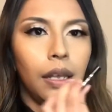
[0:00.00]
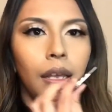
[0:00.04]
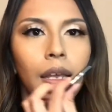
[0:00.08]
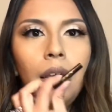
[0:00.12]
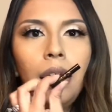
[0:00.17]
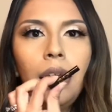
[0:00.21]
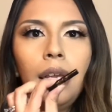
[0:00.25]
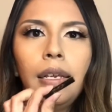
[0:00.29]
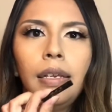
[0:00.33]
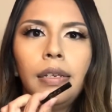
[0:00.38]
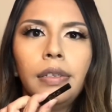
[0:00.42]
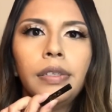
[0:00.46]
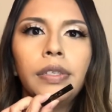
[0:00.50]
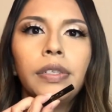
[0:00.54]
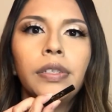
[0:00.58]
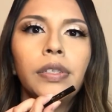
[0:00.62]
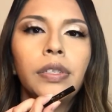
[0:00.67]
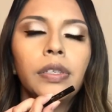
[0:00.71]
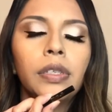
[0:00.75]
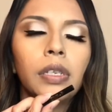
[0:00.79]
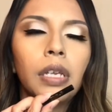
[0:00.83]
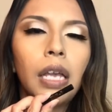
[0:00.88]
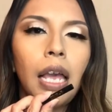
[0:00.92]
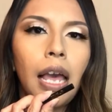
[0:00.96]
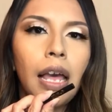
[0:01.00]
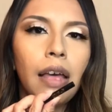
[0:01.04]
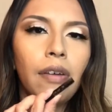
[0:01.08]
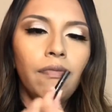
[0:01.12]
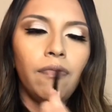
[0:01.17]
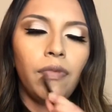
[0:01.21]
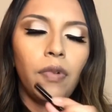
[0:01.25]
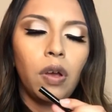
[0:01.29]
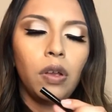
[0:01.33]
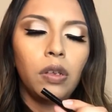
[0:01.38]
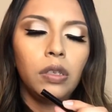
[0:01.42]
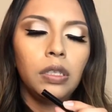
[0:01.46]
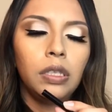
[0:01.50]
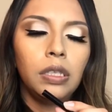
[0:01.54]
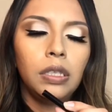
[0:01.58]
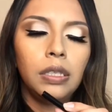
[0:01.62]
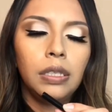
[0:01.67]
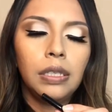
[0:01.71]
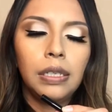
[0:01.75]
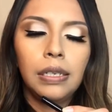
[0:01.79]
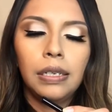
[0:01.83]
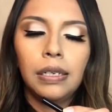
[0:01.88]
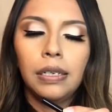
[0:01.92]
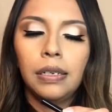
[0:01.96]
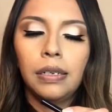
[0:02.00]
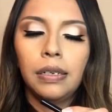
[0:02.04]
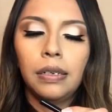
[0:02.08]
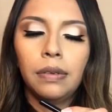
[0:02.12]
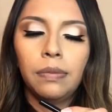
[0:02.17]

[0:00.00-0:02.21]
I guess it's Kat Von D,